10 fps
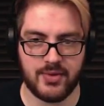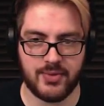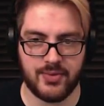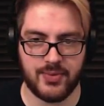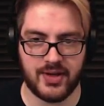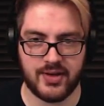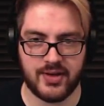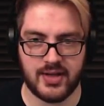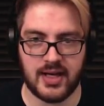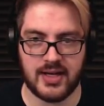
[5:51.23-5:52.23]

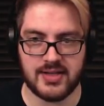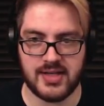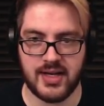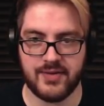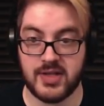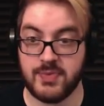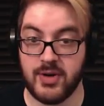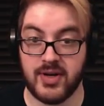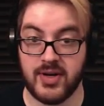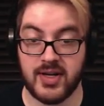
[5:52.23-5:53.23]
with the idea of
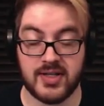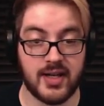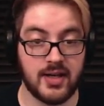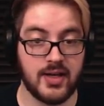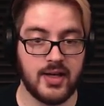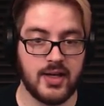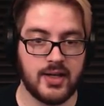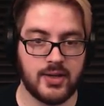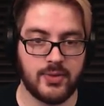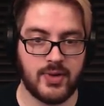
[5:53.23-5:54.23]
experiencing it
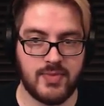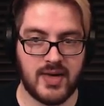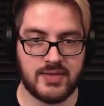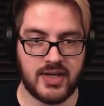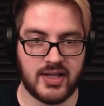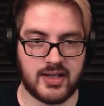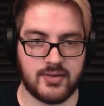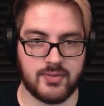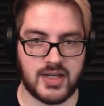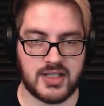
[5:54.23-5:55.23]
the way it was meant to be, like
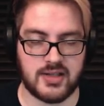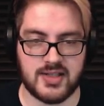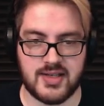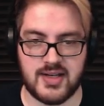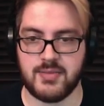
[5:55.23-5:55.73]
listening to